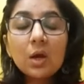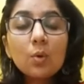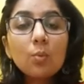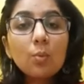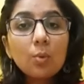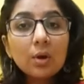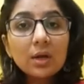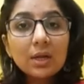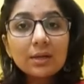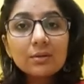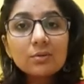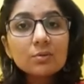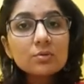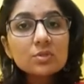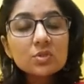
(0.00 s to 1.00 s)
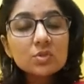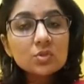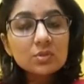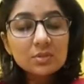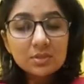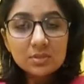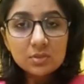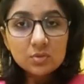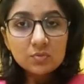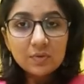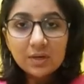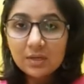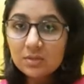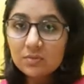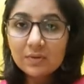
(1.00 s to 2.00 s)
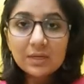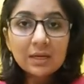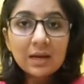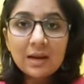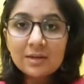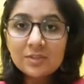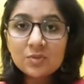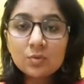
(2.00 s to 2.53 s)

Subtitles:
What are those, these sweat glands?